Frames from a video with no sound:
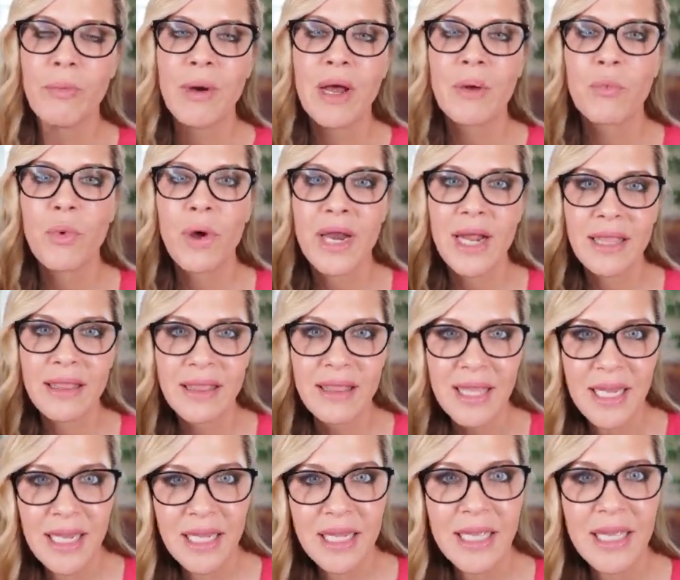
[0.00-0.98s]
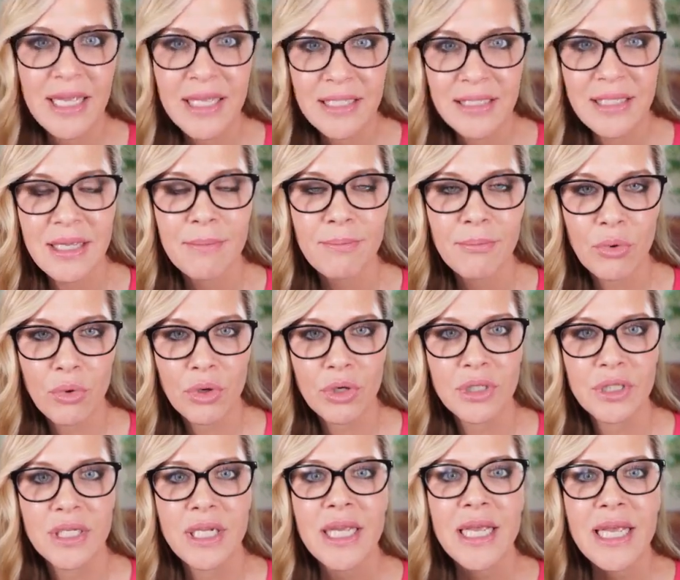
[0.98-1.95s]
But what I think is
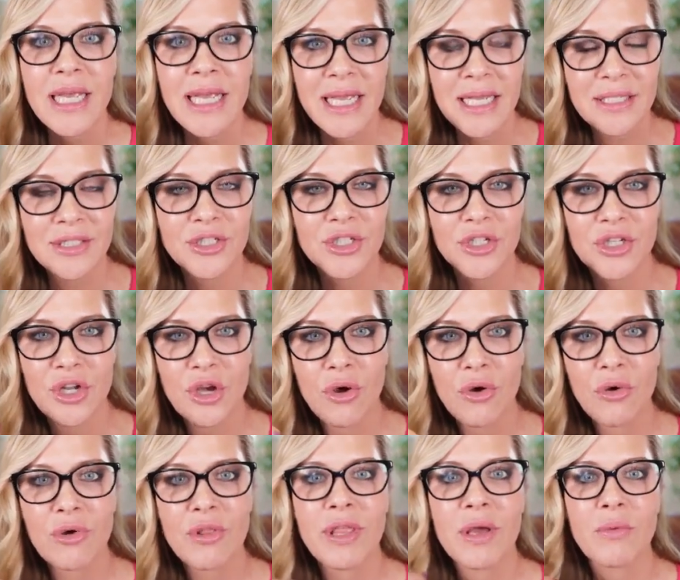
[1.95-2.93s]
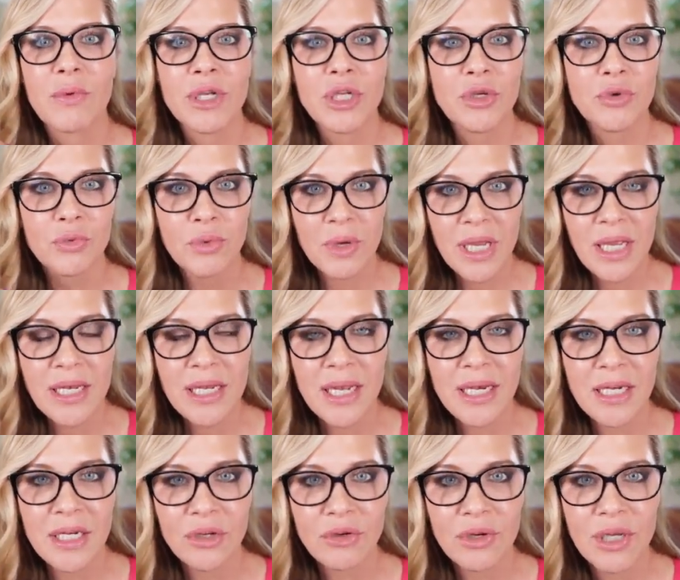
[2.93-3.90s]
important is to know that when you read
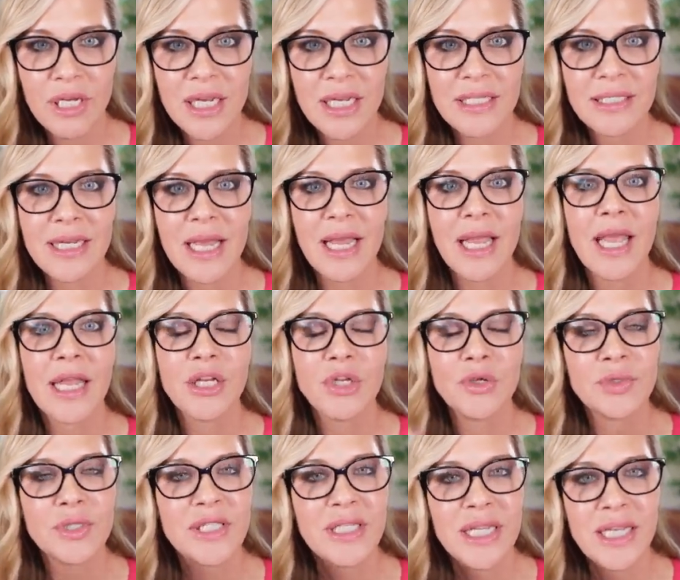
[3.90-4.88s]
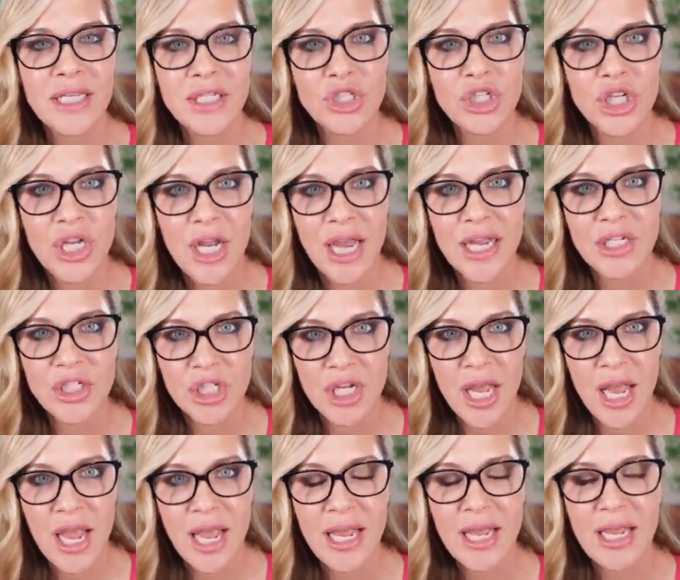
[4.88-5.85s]
in an ingredient deck and you see
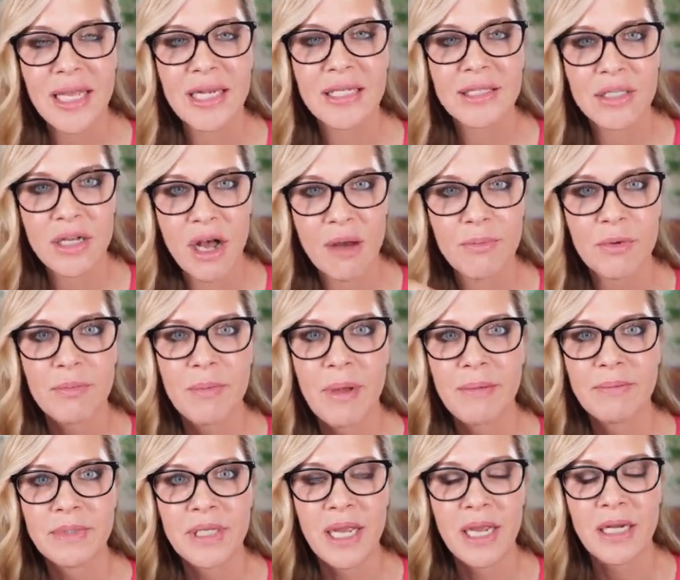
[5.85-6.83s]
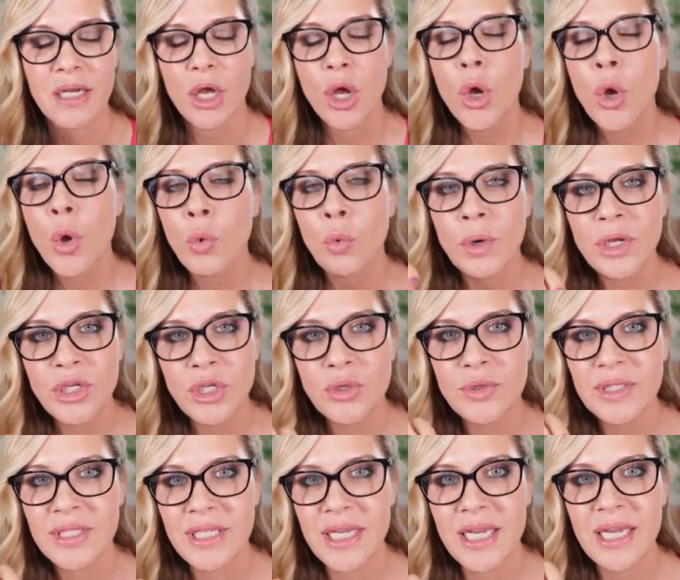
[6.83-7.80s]
GHK, it is copper peptide. When
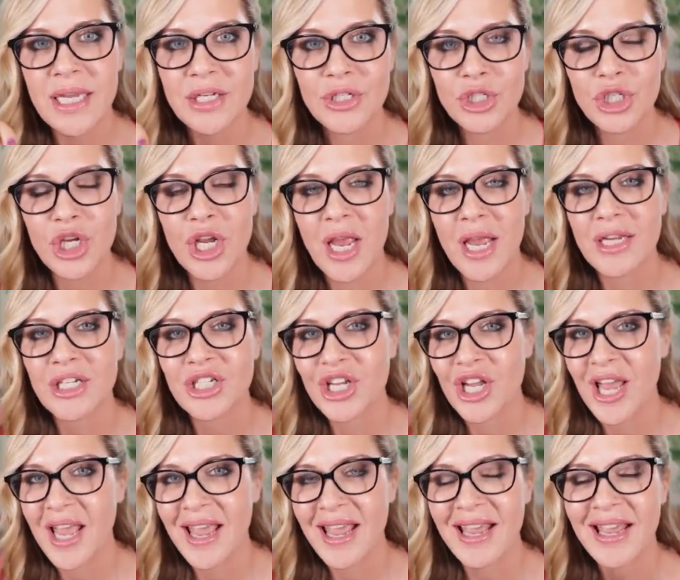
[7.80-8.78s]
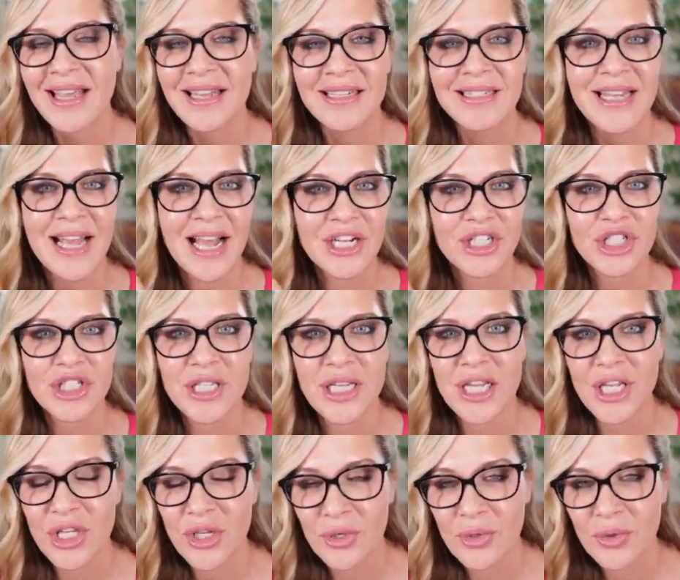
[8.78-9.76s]
you see
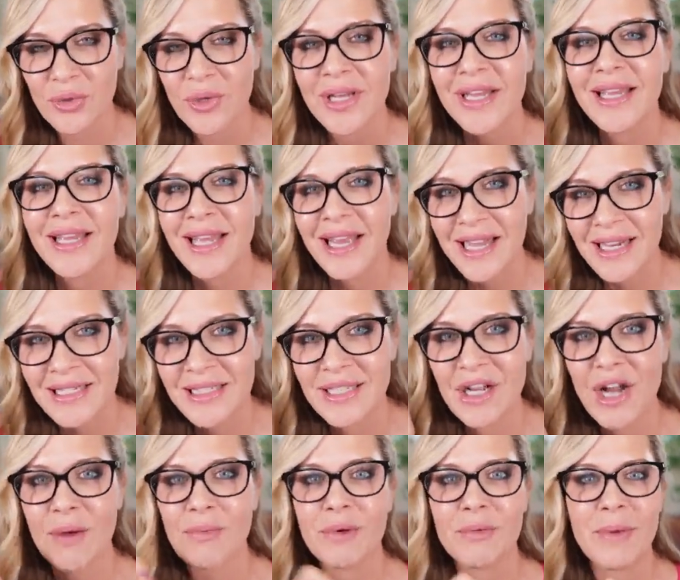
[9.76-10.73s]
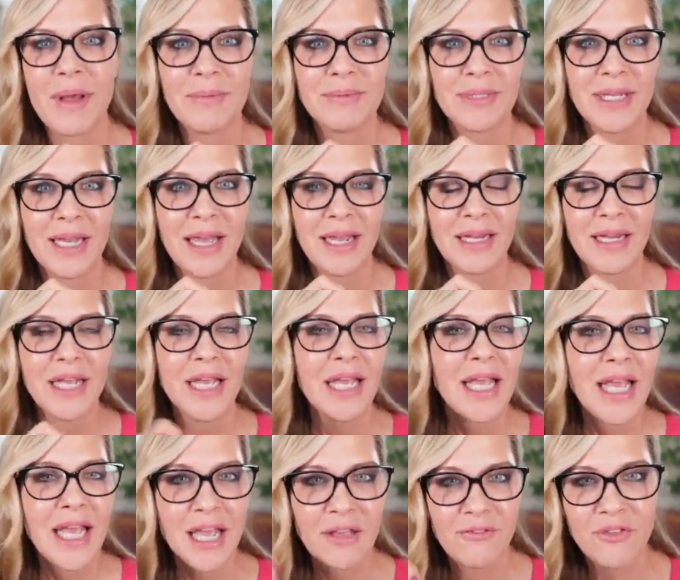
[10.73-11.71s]
GHK-Cu, it is a copper peptide.
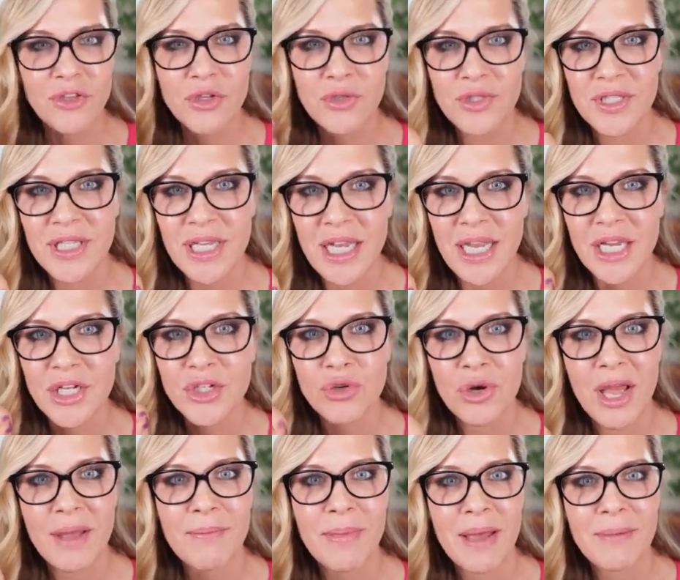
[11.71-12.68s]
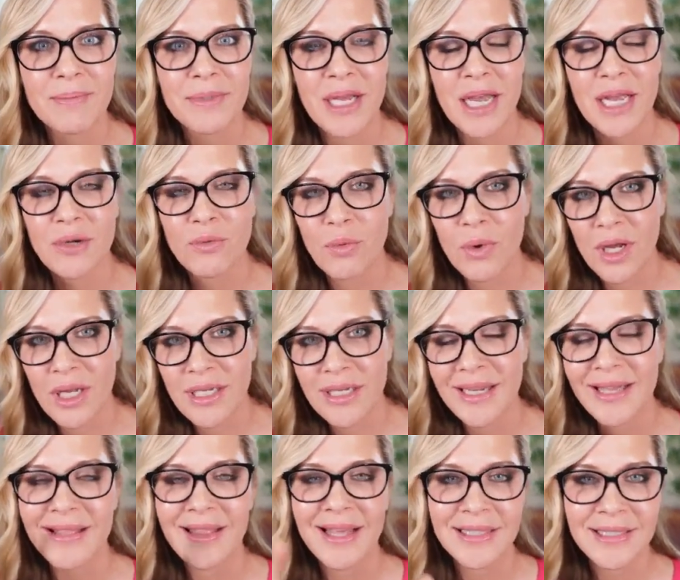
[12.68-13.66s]
If you see tripeptide
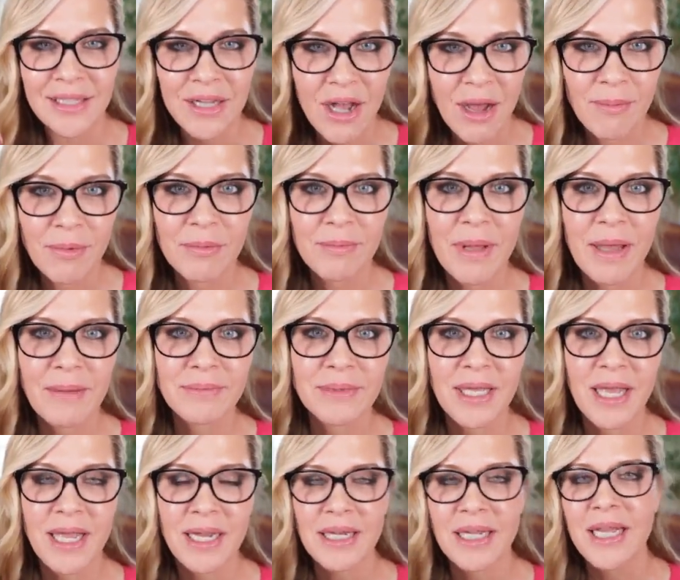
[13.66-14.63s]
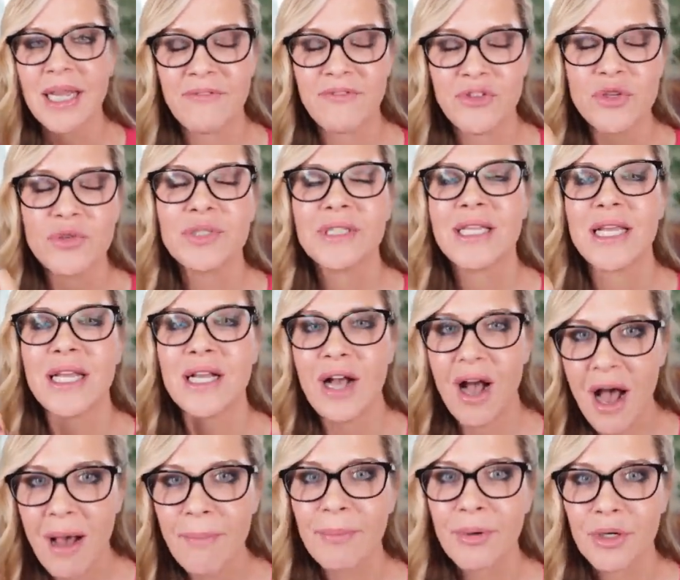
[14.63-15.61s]
1, that's a copper peptide. If you see
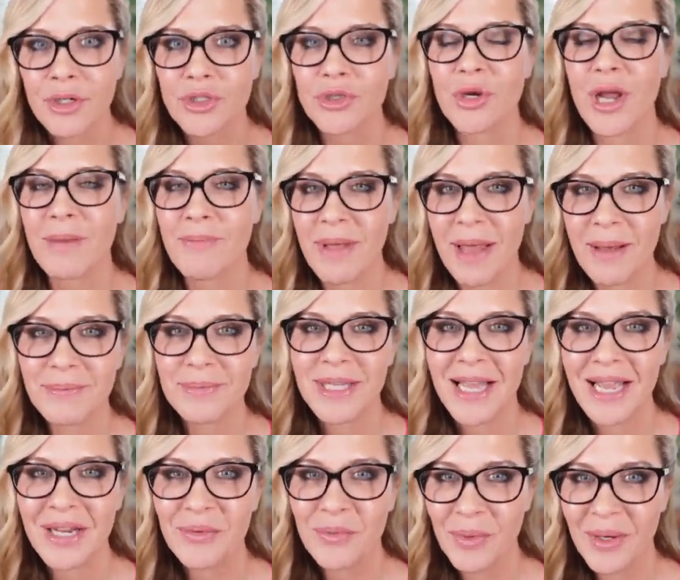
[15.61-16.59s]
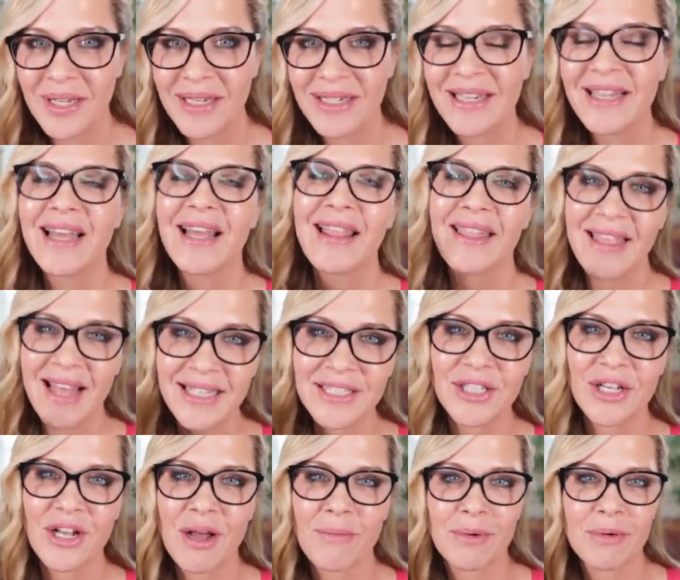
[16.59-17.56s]
copper tripeptide 1,
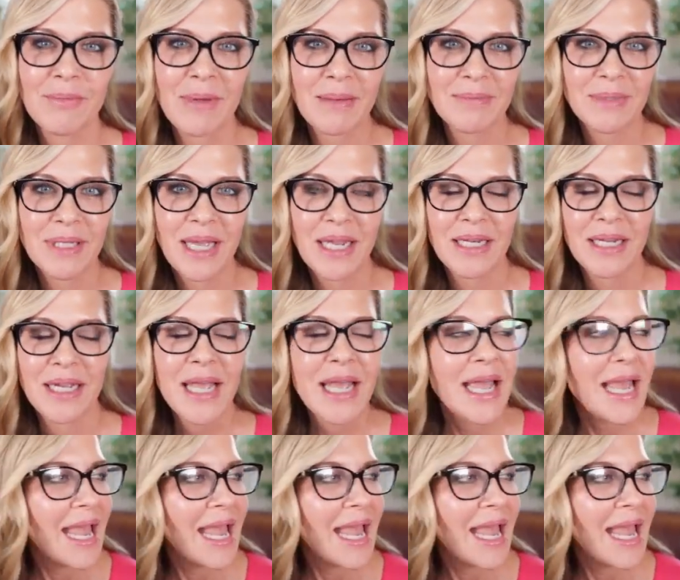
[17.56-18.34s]
that's a copper peptide.